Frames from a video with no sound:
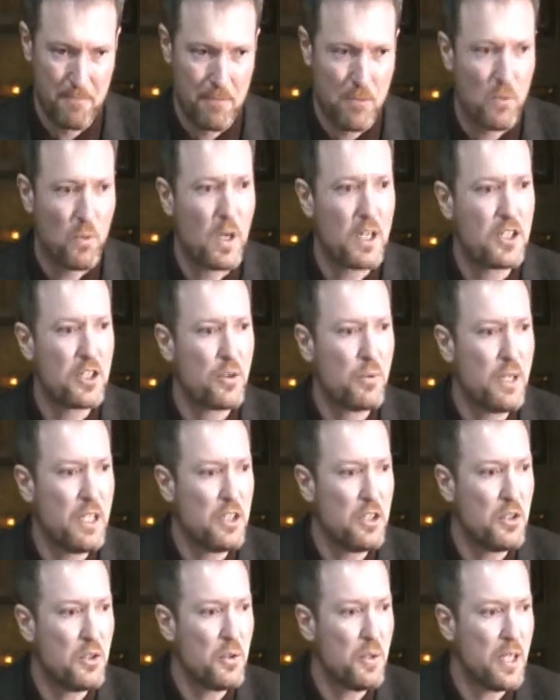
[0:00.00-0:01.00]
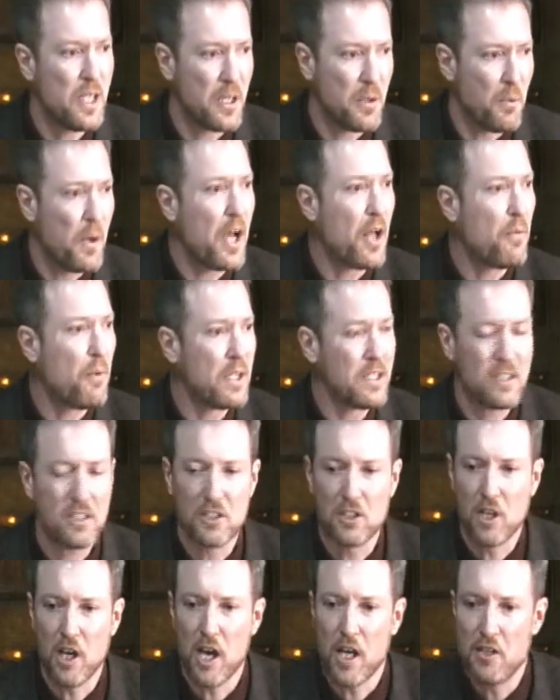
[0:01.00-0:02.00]
What do we do here? Well, what does
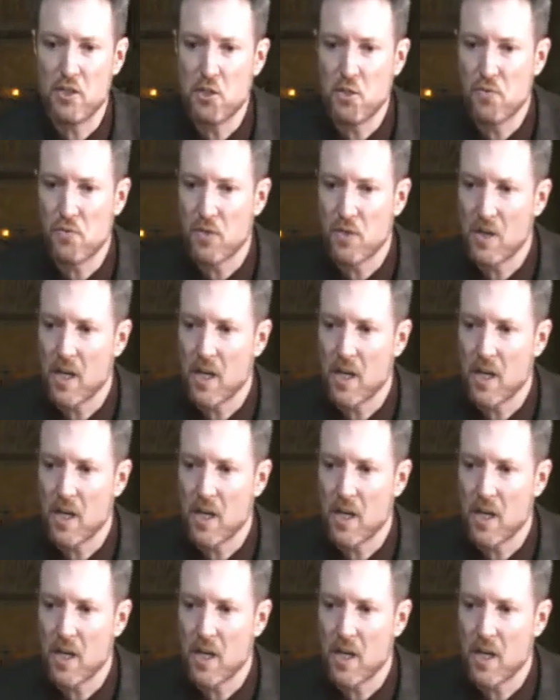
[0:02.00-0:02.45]
God do for